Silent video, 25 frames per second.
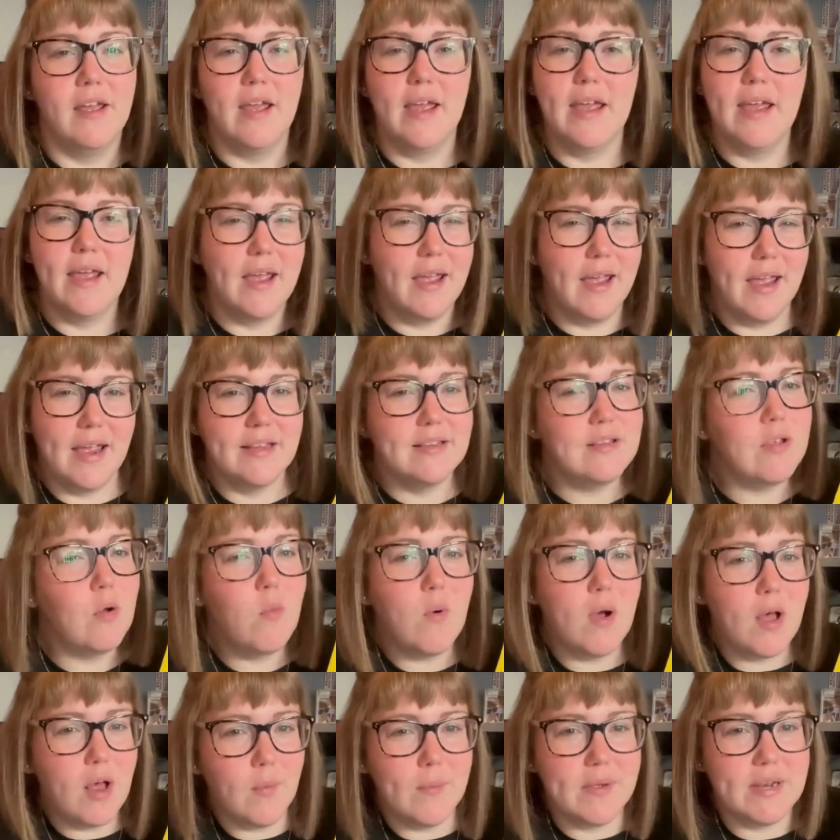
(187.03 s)
It's a
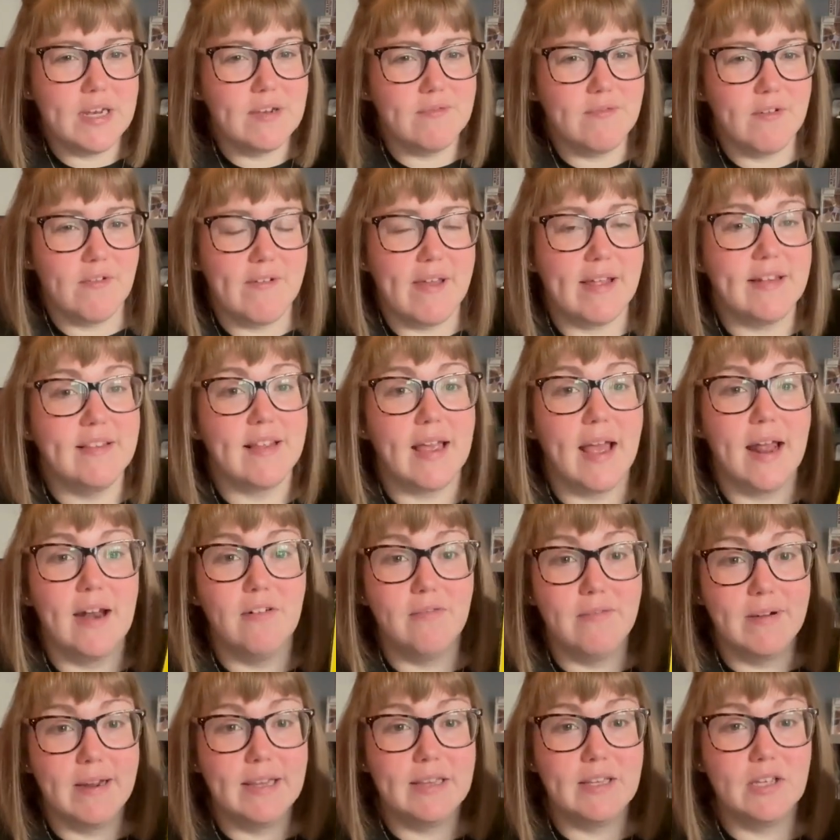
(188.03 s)
whirlwind of events and
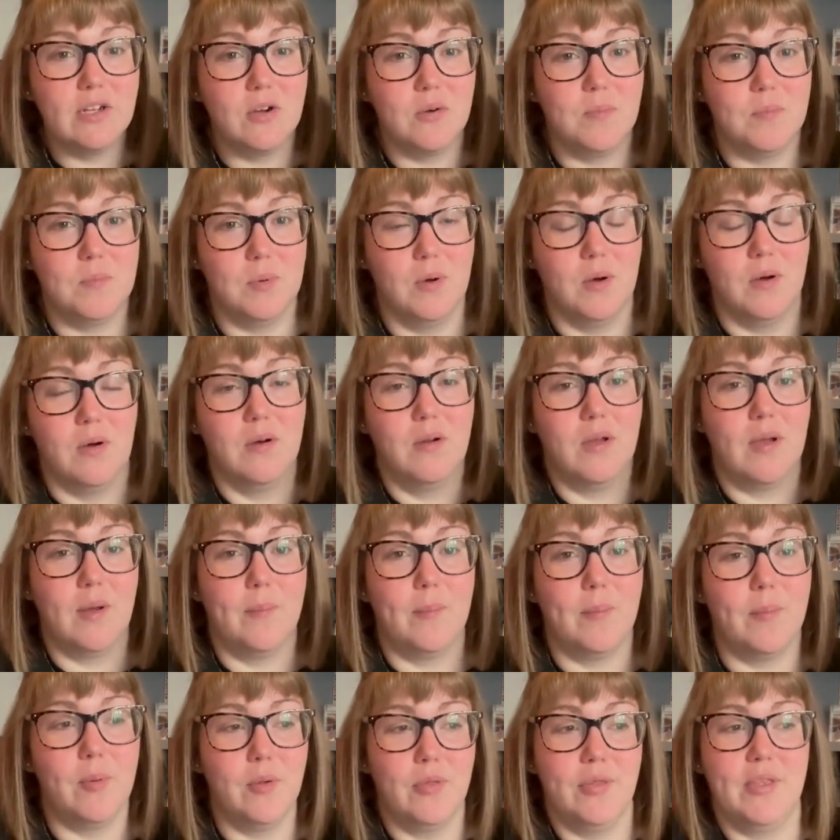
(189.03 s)
a really good book,
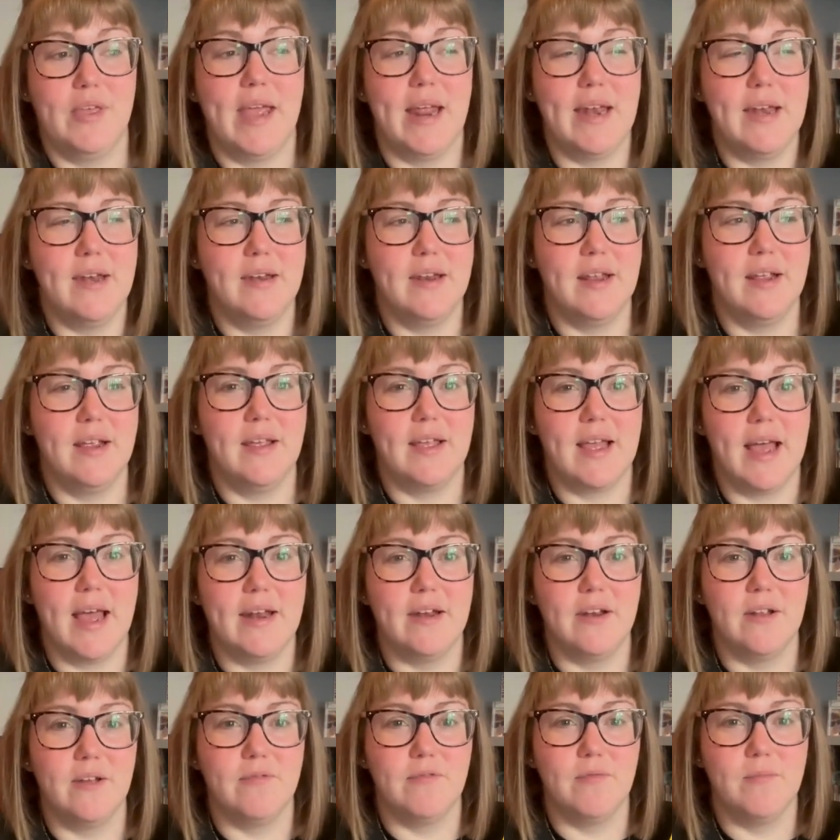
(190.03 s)
but the ending
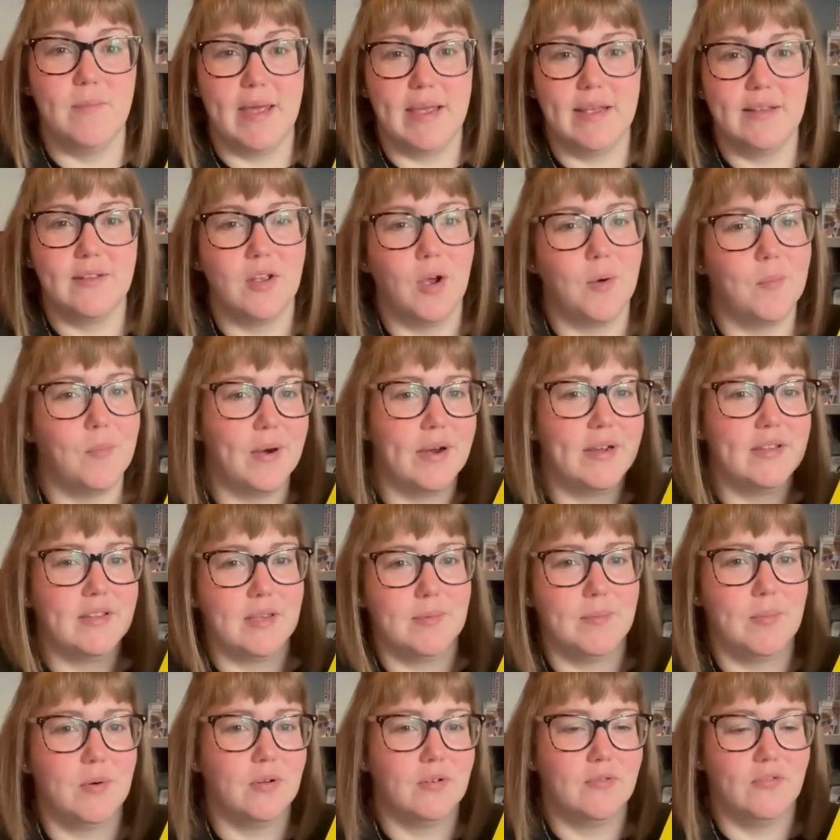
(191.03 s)
kind of makes or breaks
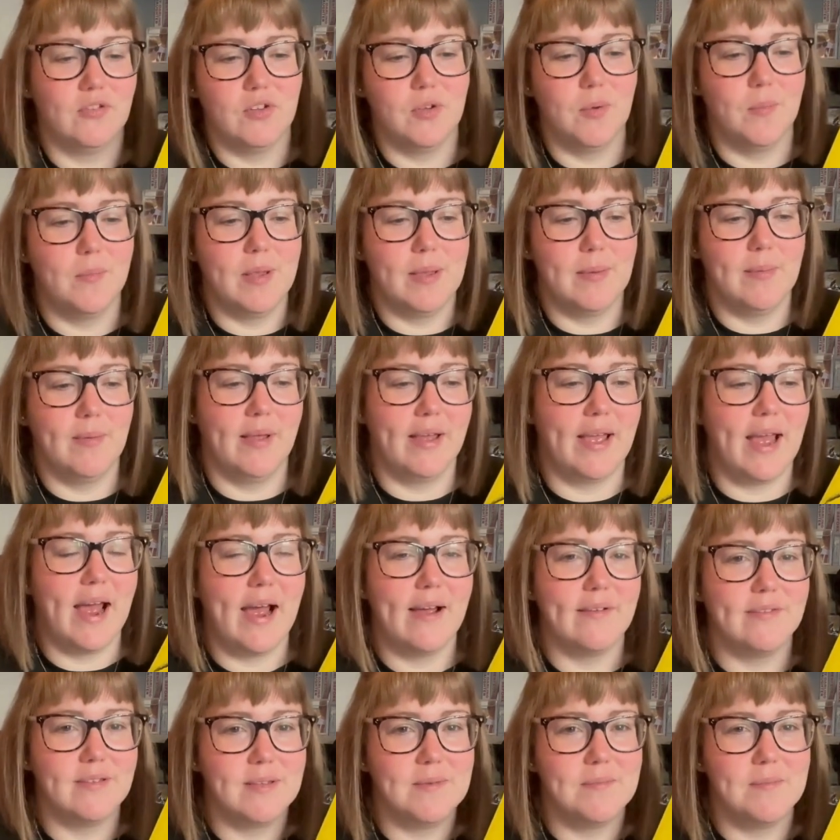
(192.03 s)
the book for some people. Like, I
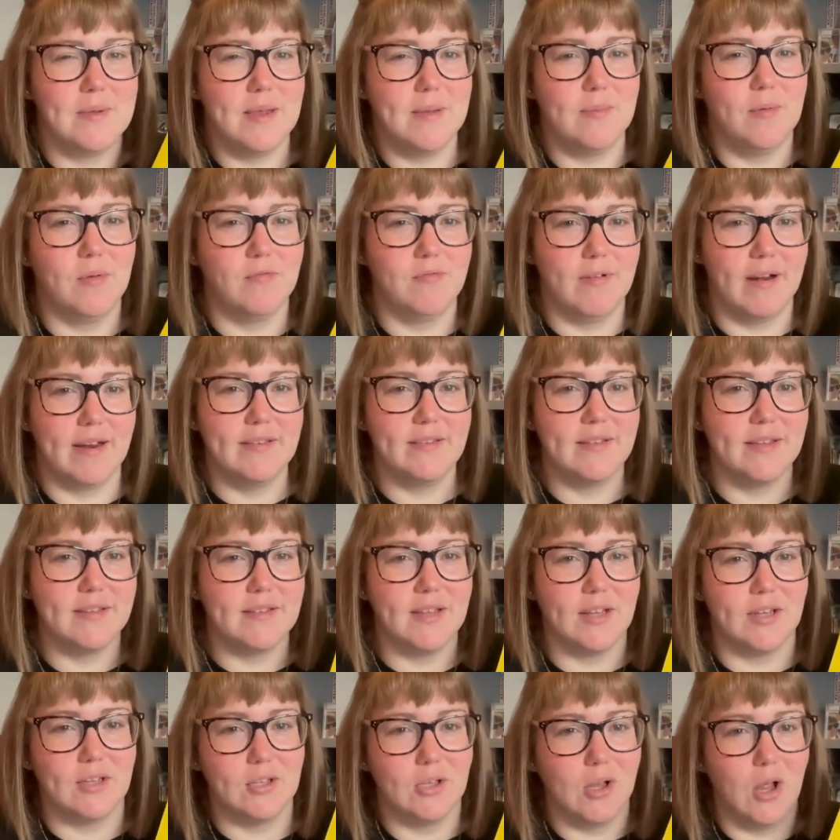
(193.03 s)
have seen people rate
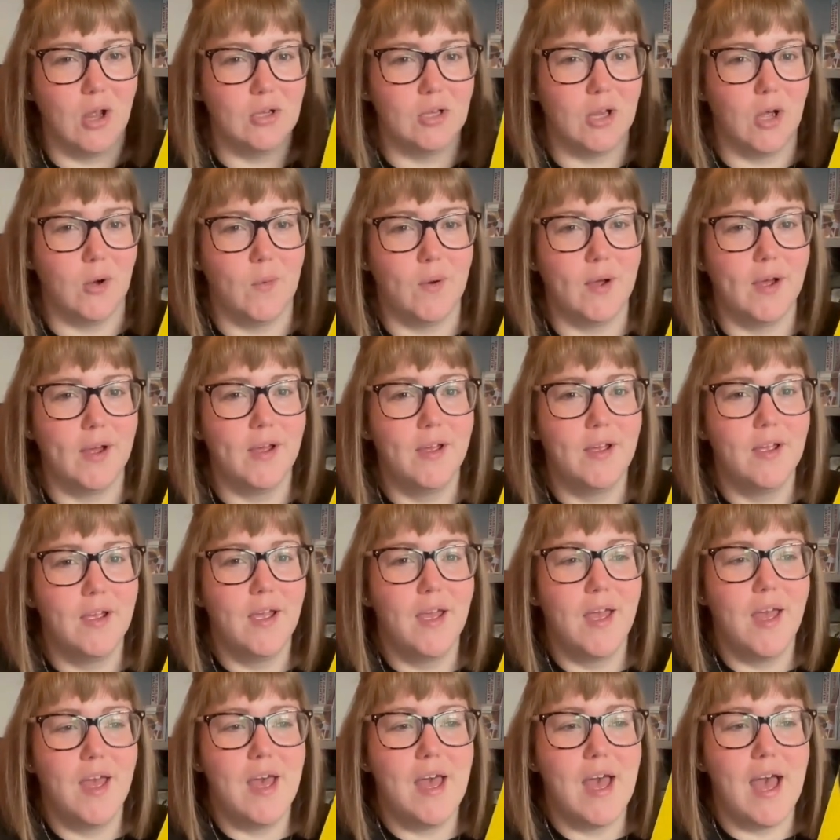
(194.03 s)
this a lot lower,
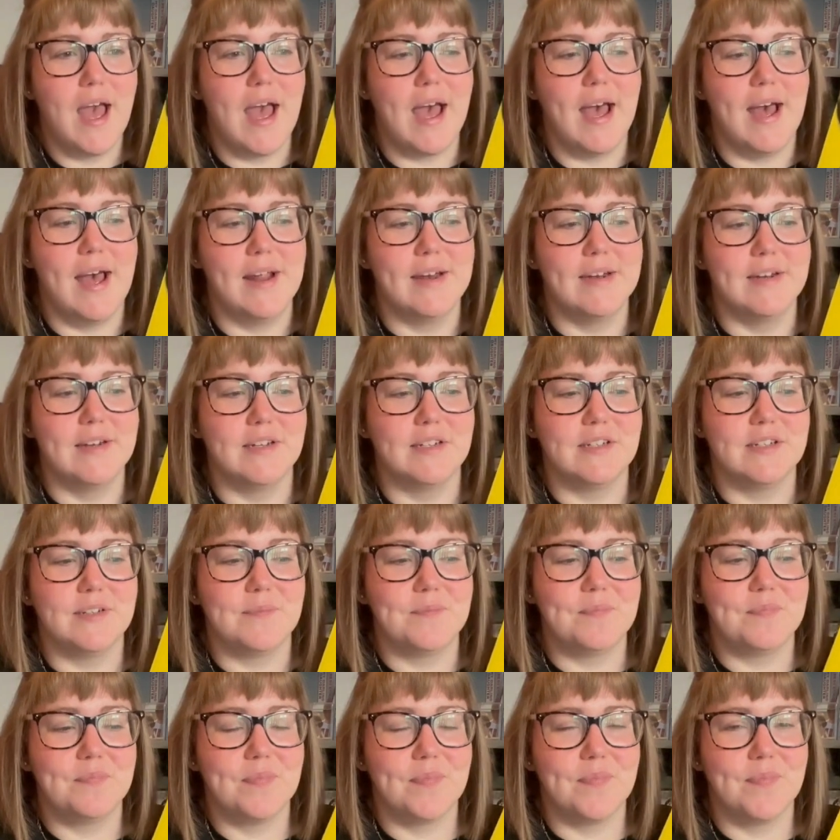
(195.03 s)
and
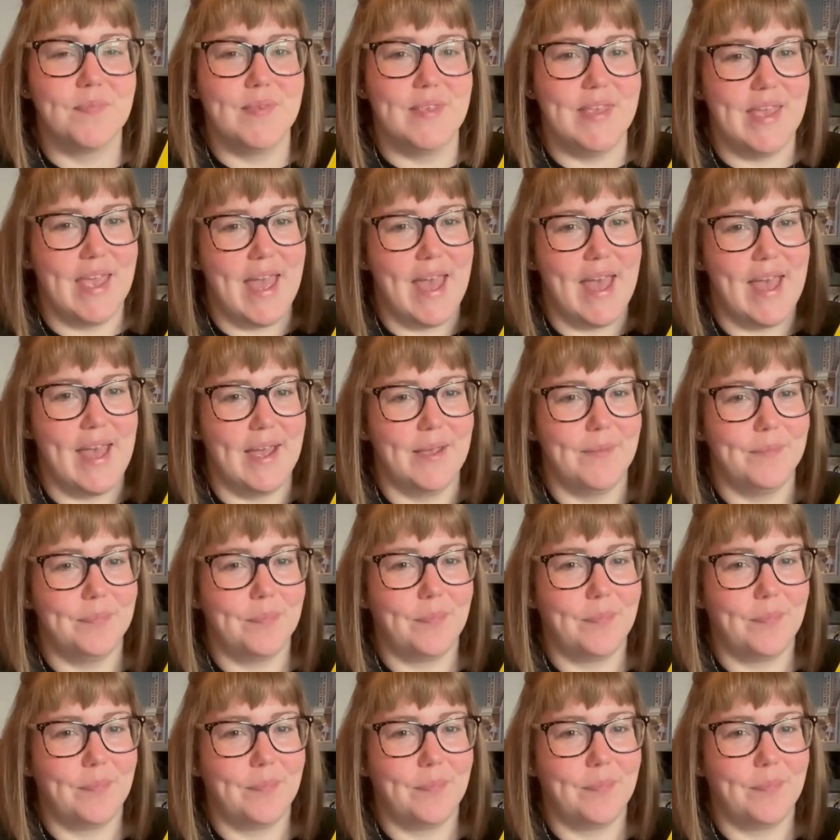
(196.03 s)
yeah,